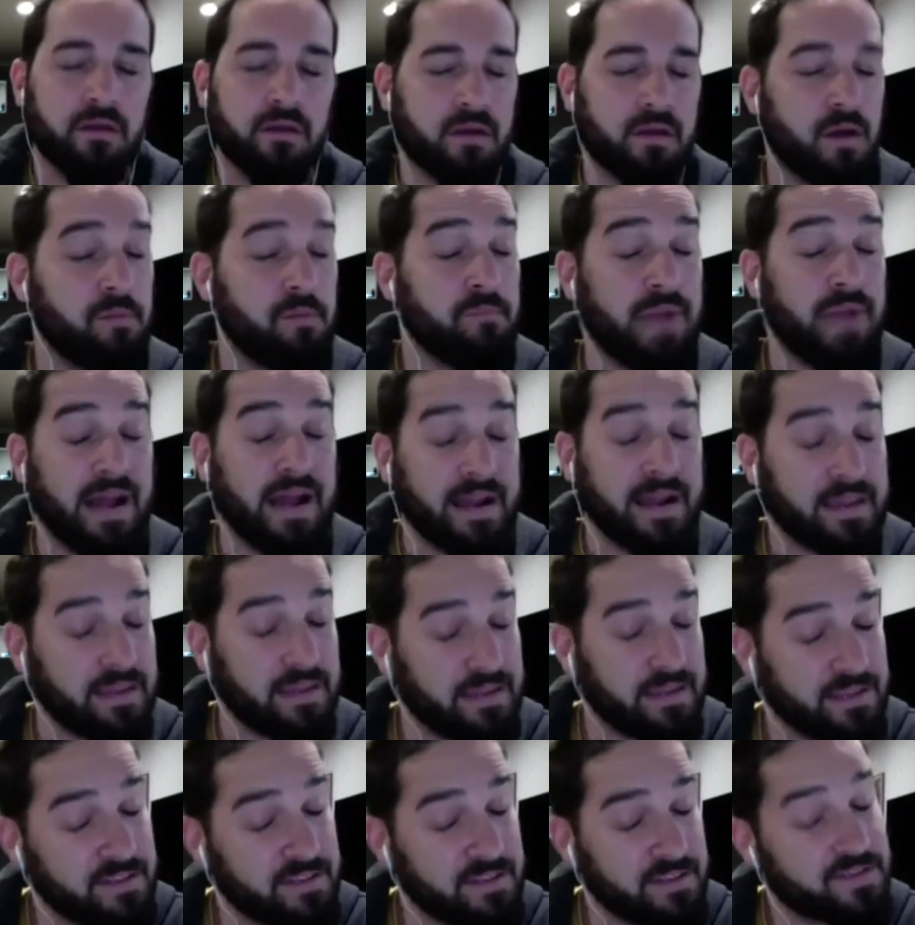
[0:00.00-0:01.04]
come back
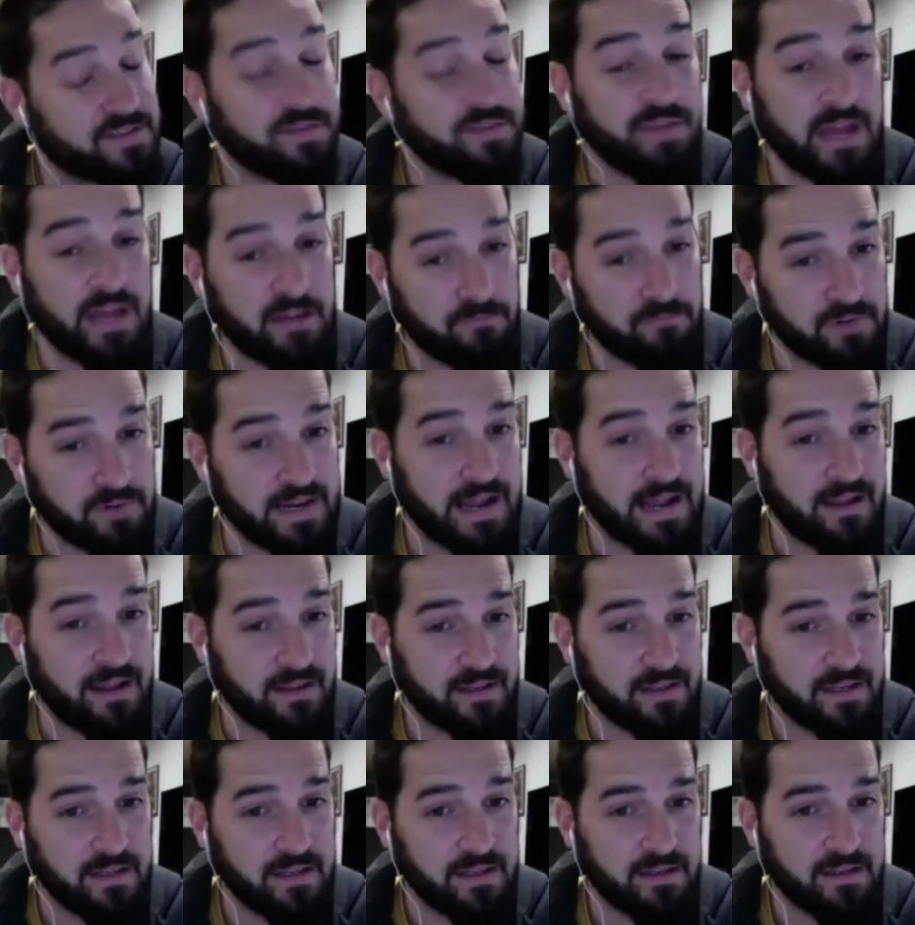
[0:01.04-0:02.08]
into that
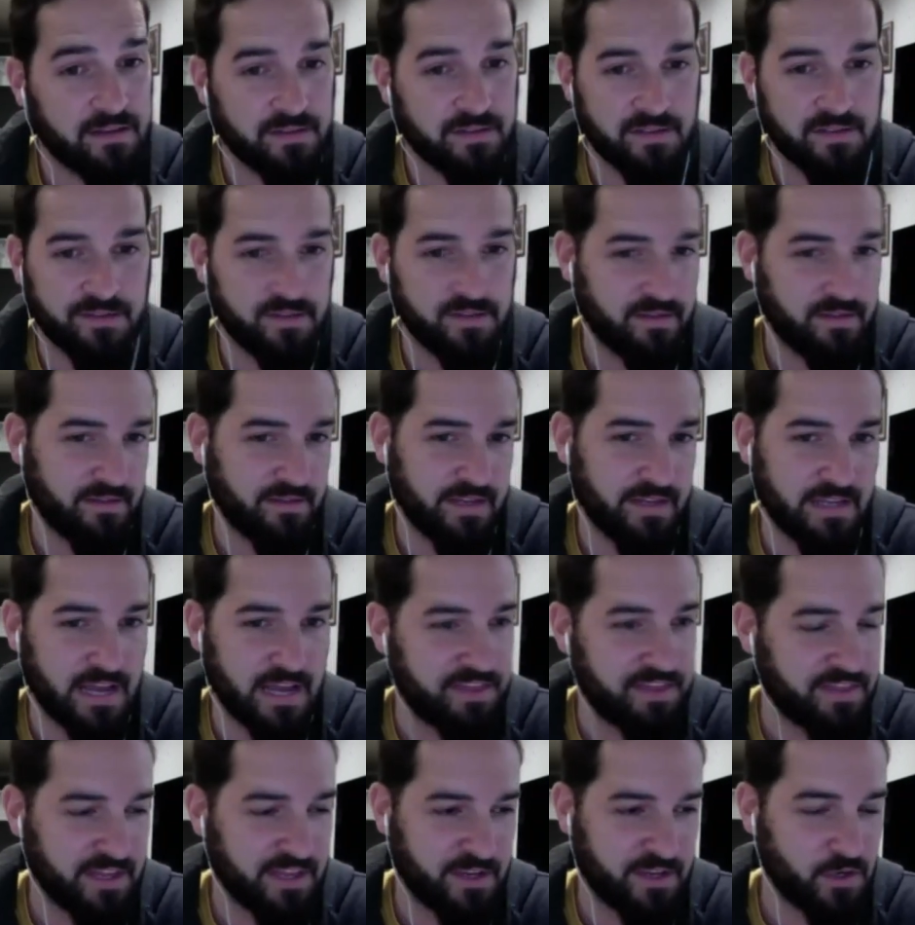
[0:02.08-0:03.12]
reality, because it's not like I
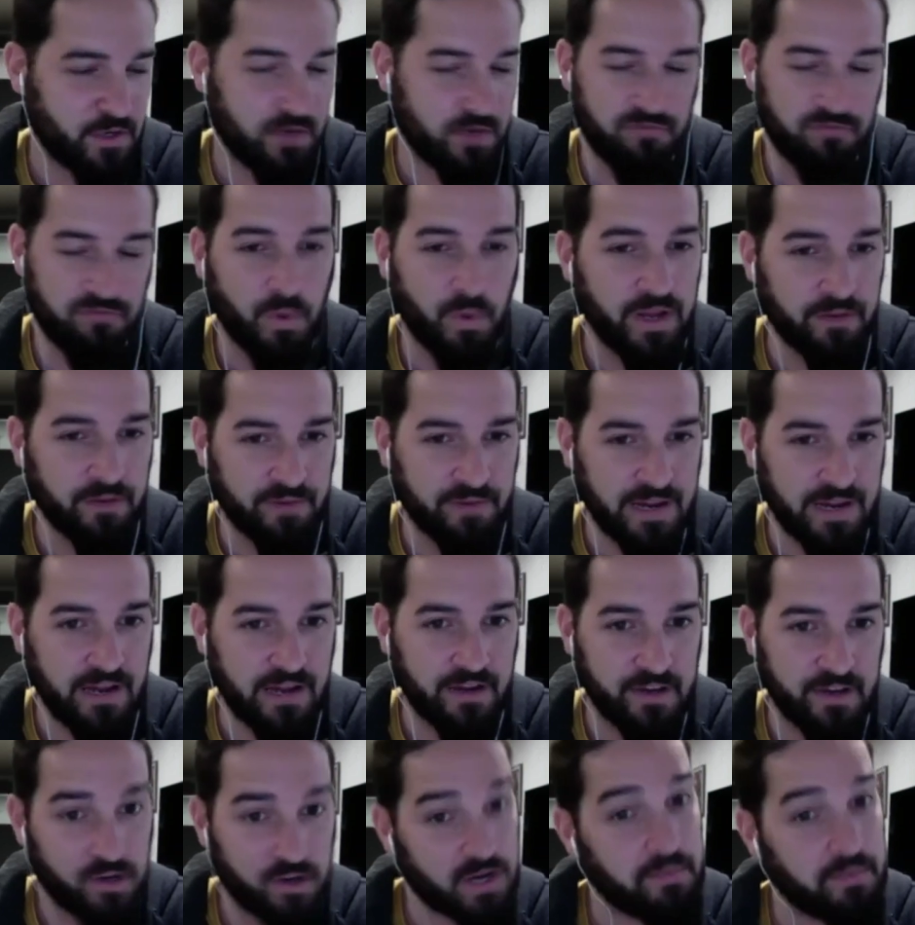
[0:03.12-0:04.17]
think you're avoiding
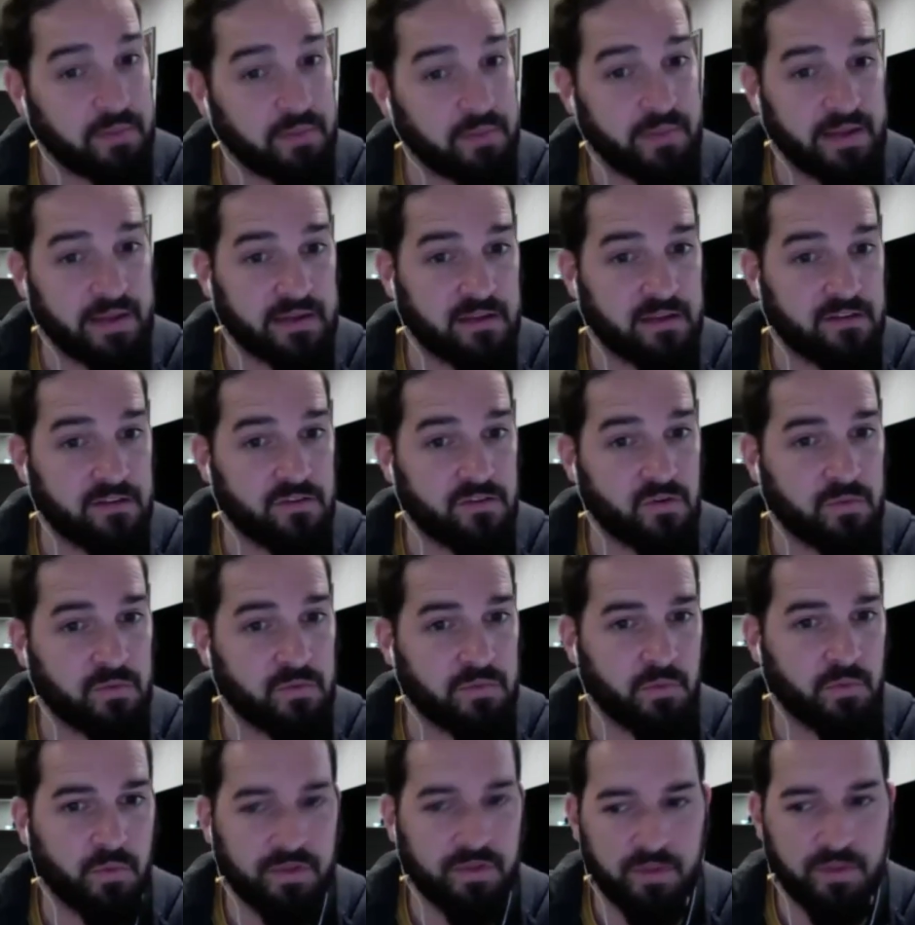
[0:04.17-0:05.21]
reality, you're coming back into it,
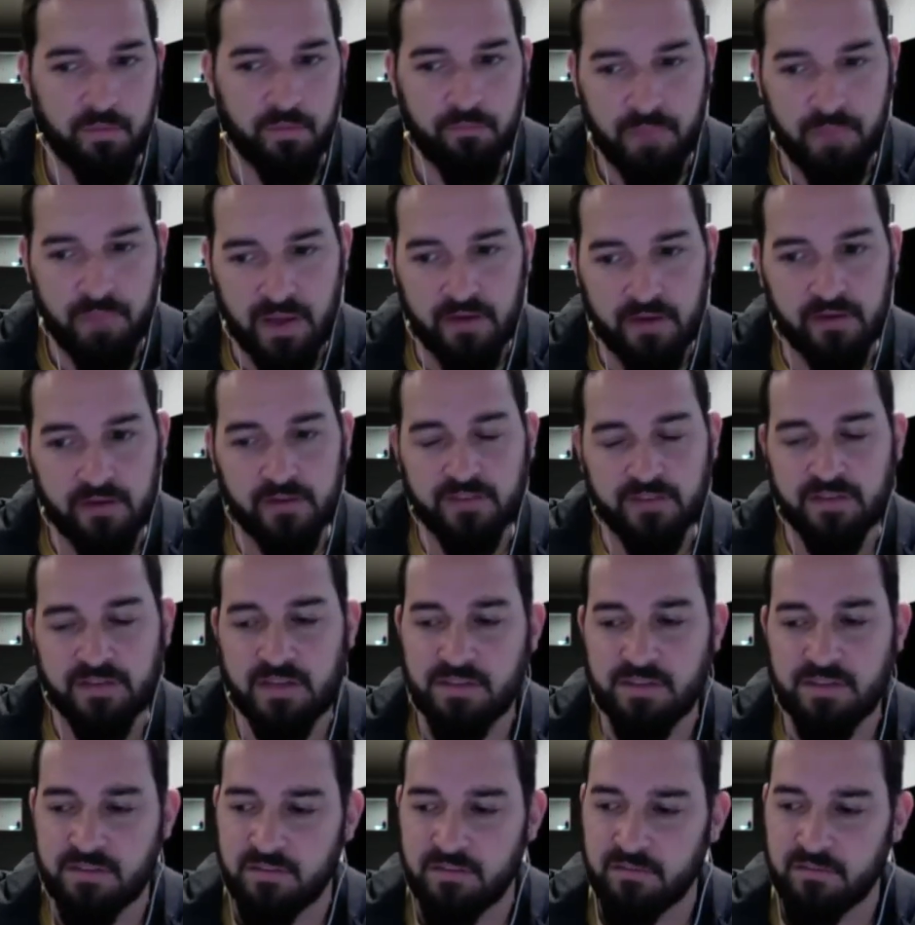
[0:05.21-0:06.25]
but with a better
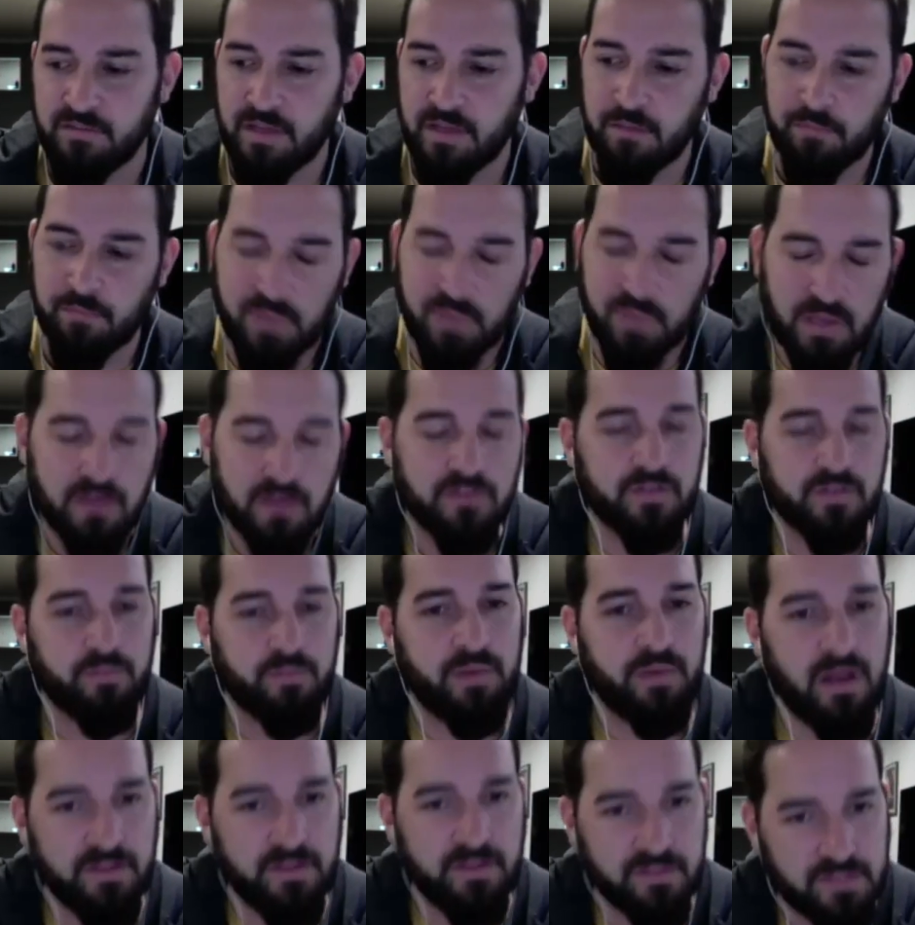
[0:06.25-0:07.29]
sense of like peace or
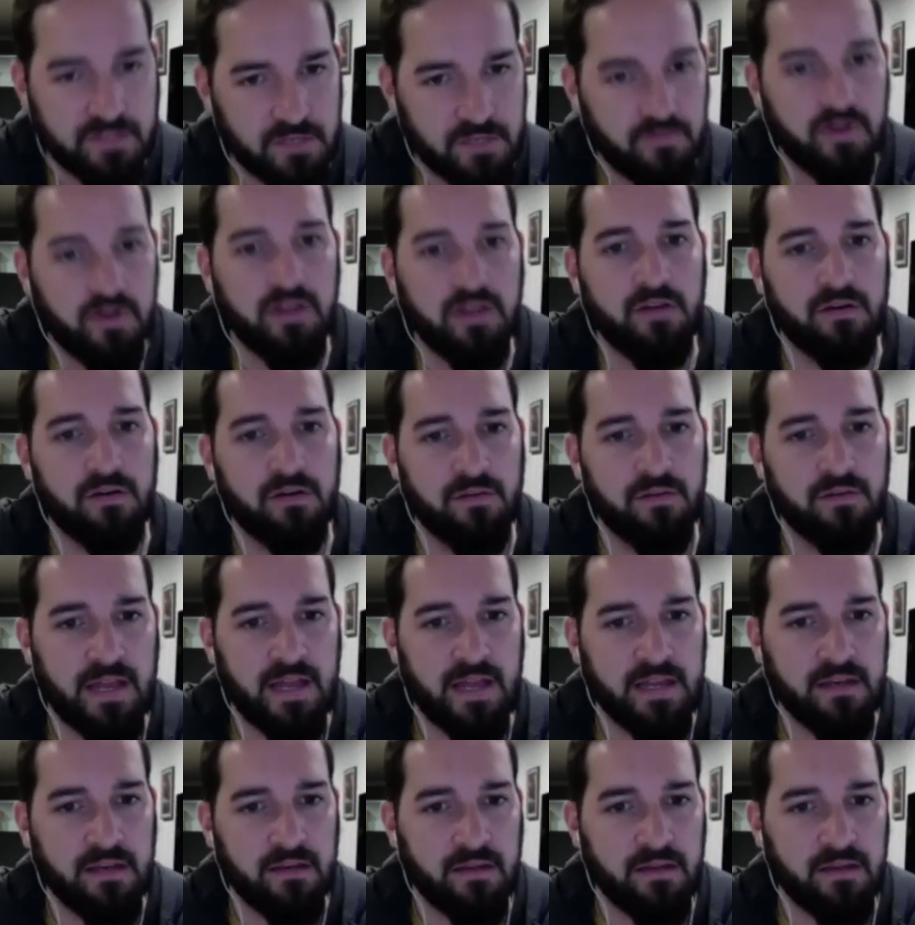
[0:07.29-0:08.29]
positivity or light.